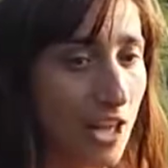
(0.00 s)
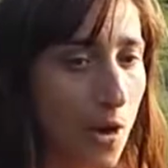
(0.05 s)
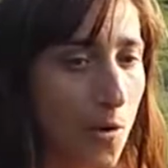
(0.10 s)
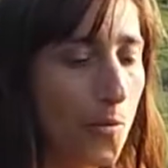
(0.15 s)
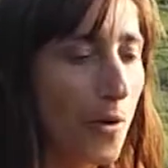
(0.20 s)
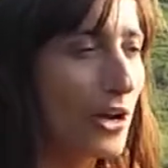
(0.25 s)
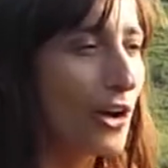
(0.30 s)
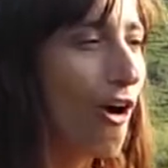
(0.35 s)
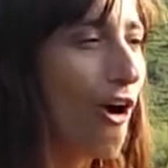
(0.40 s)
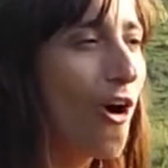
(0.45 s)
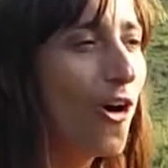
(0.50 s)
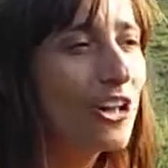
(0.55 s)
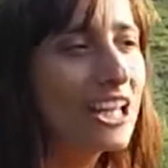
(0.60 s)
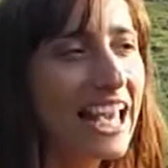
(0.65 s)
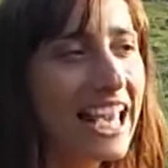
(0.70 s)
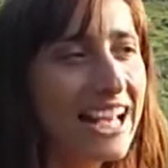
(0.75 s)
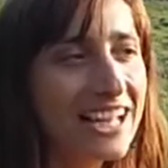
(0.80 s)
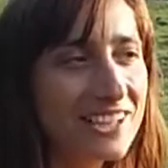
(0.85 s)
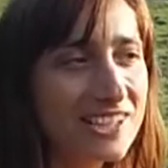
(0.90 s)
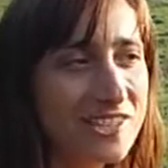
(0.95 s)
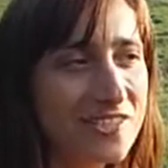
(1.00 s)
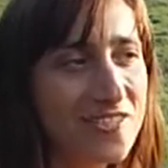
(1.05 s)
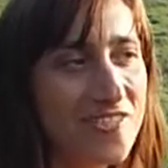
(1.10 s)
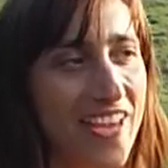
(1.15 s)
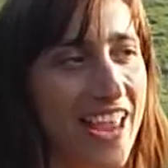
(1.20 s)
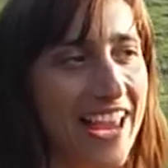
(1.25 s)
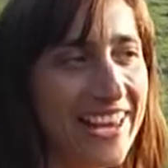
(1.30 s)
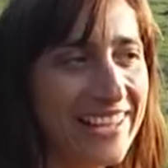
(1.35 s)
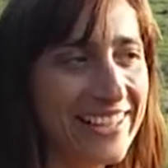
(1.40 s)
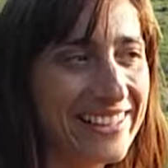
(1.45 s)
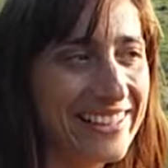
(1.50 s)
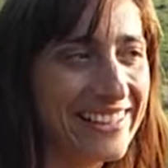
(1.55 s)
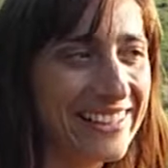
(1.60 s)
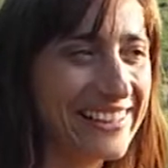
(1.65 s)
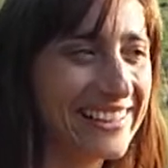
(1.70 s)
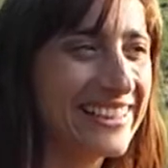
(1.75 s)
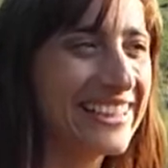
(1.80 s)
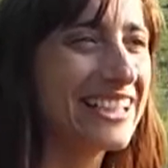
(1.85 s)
when all else fails,